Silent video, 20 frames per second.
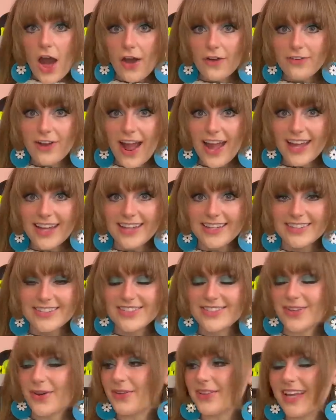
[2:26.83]
Alright,
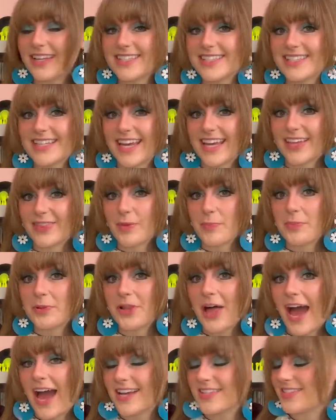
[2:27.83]
so let's take the
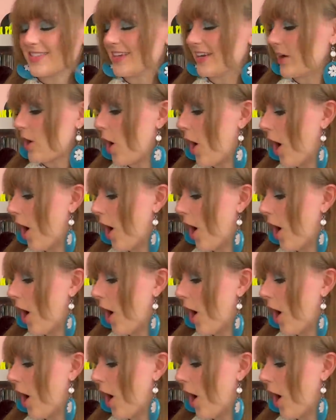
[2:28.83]
plastic